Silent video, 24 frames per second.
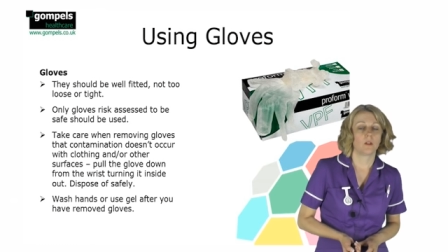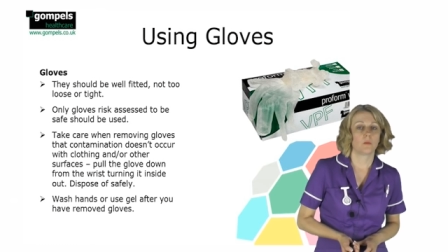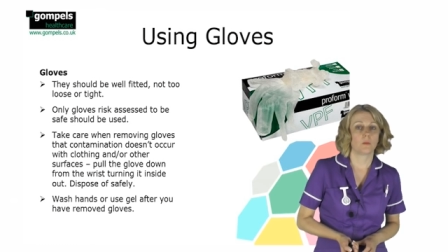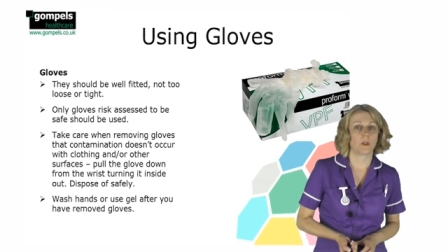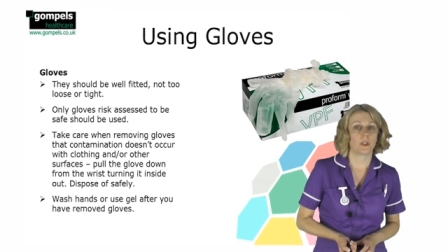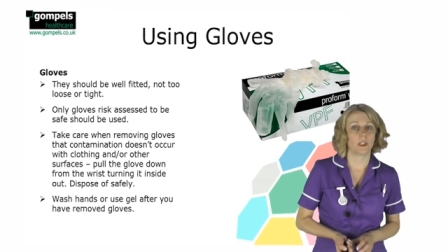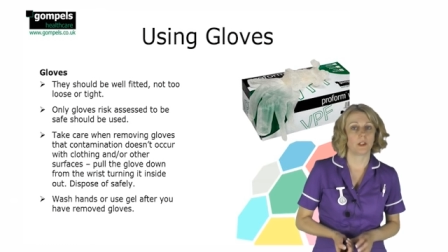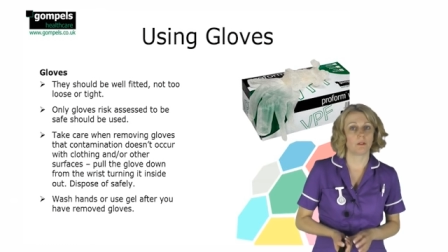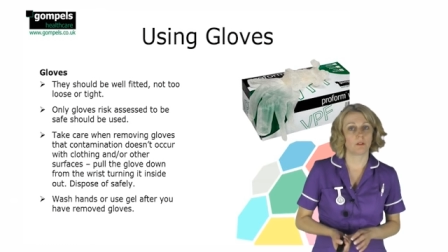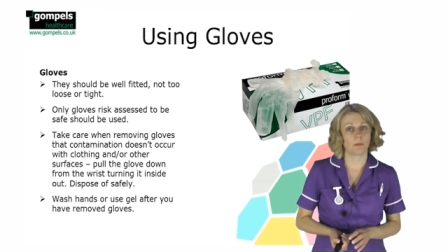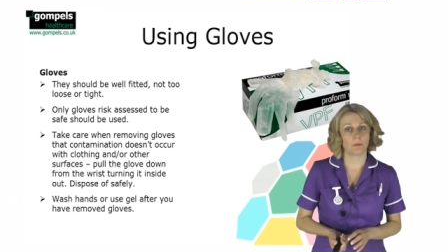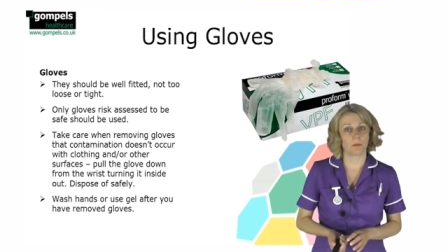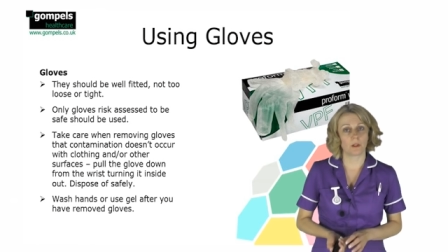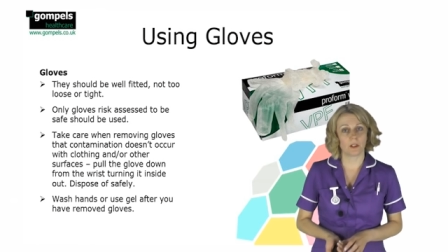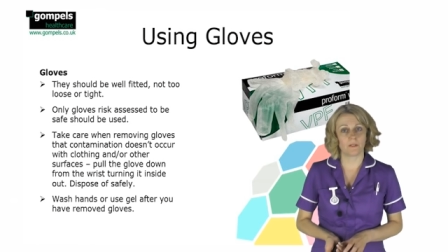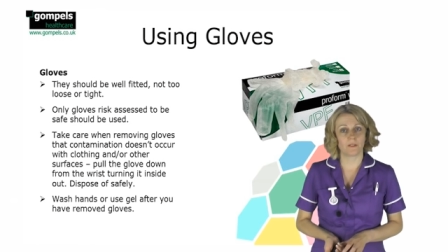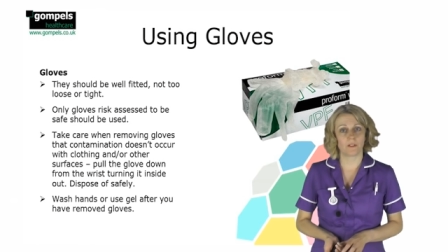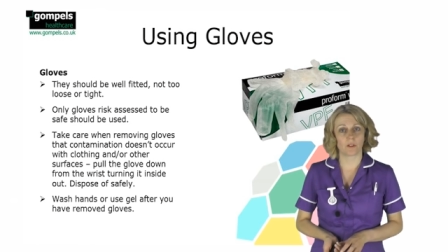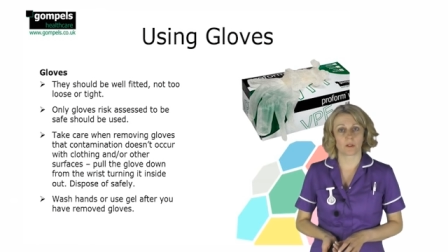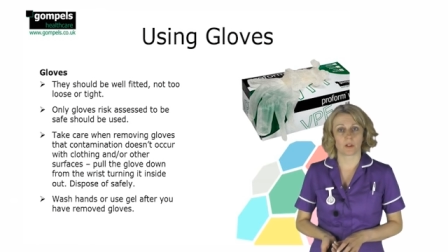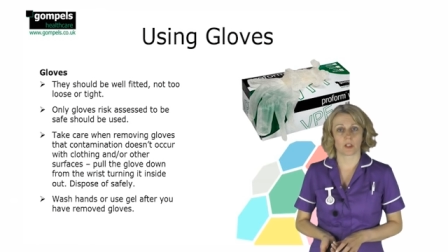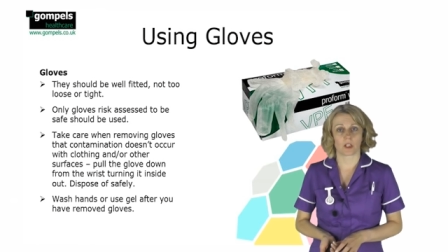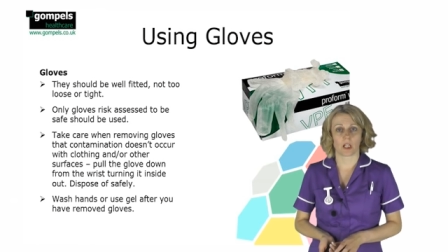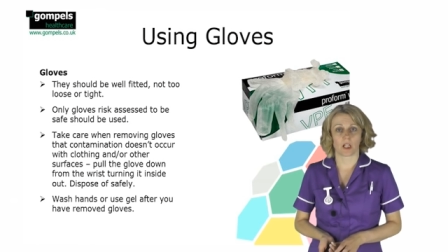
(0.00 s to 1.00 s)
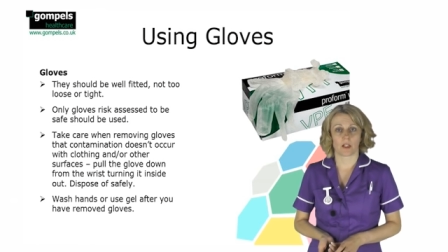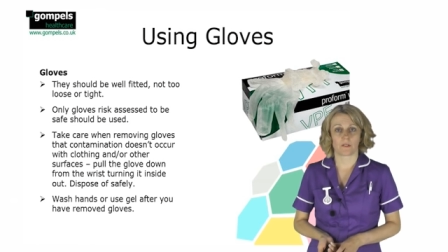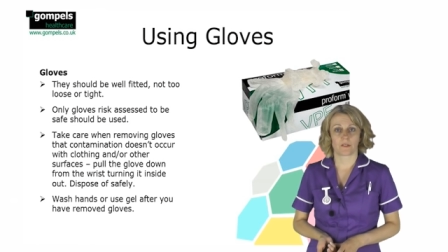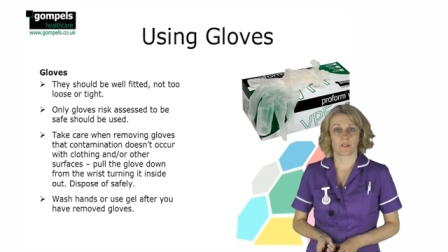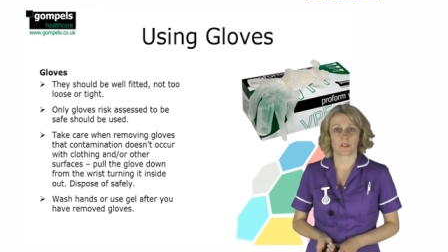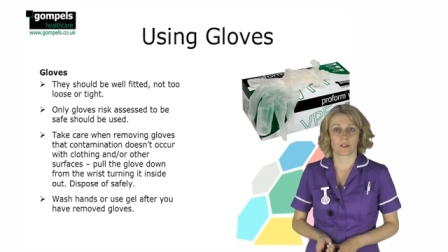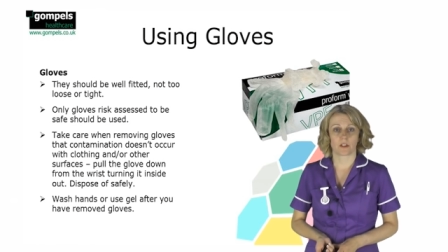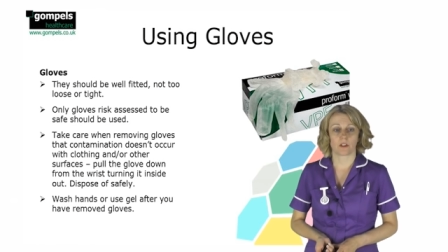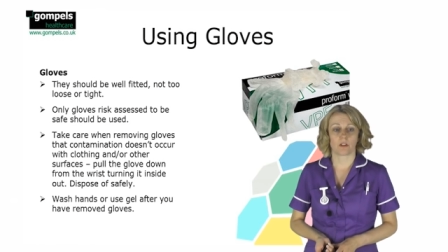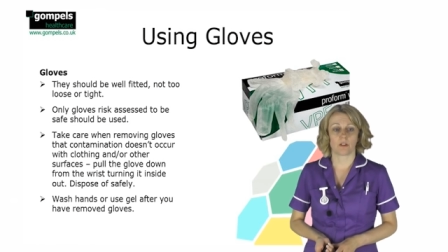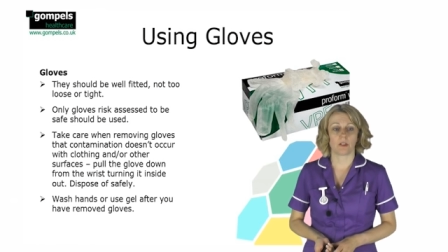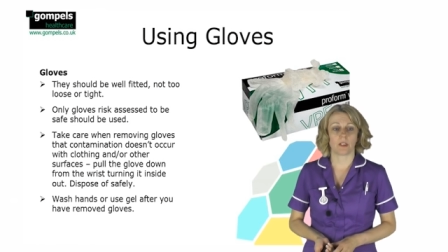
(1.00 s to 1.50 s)
When you remove your
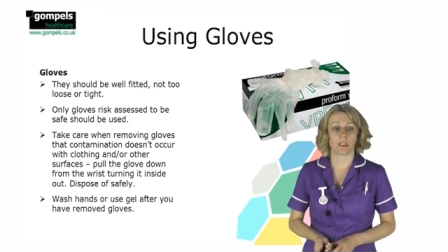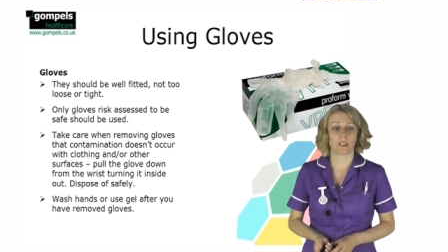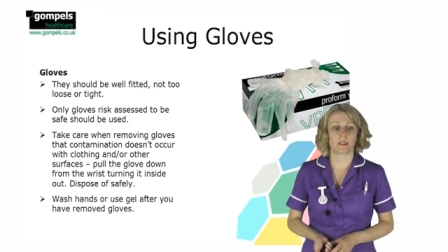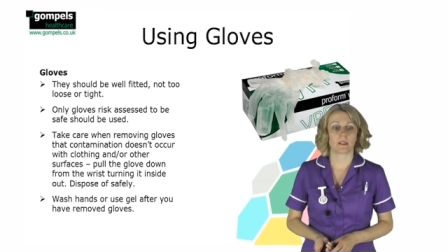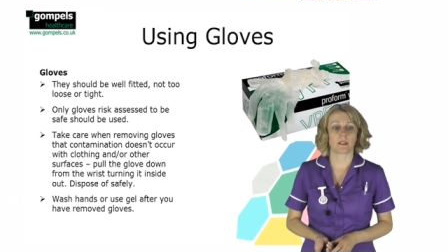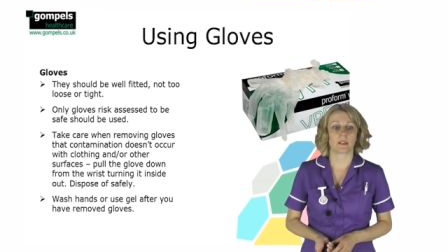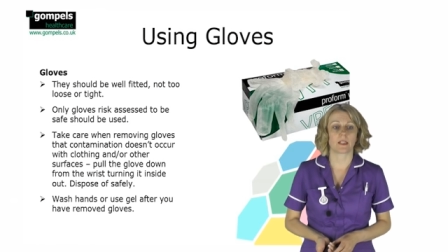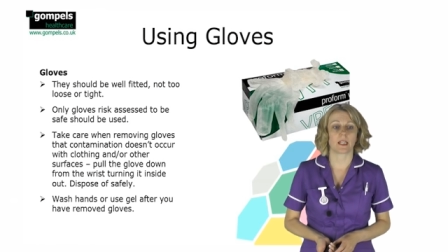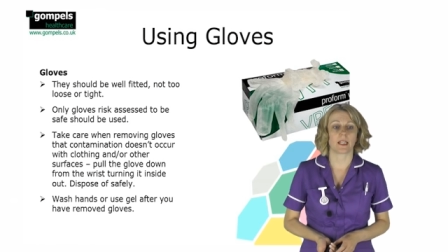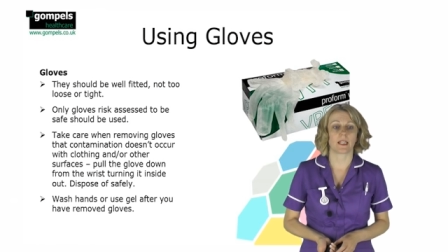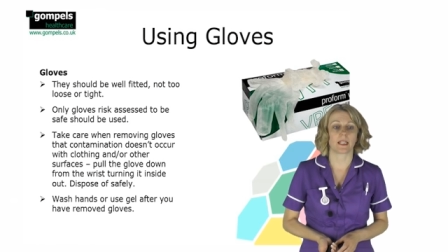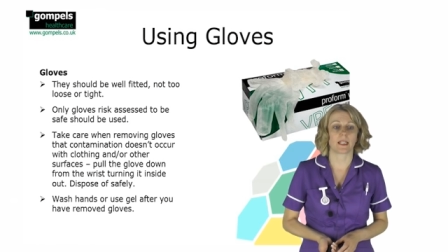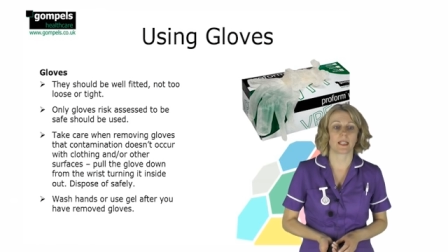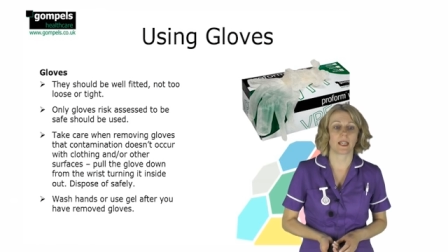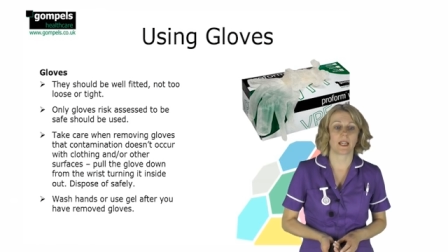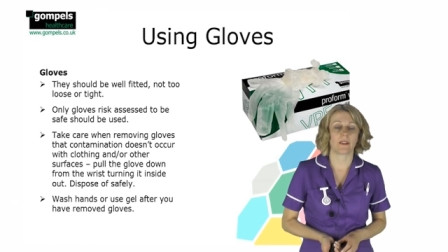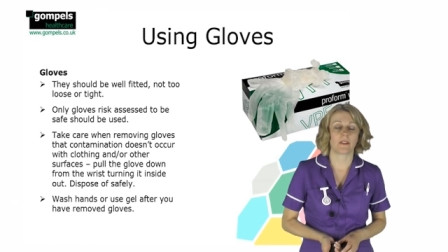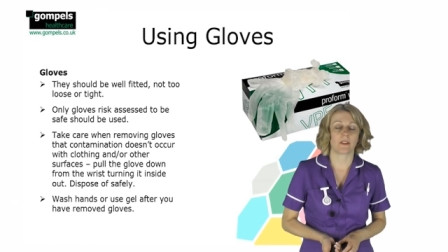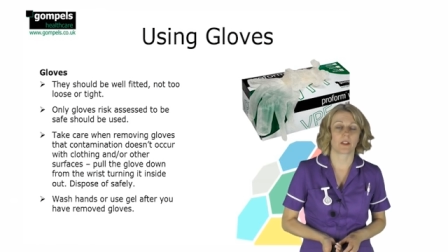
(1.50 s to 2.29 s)
gloves, you need to take care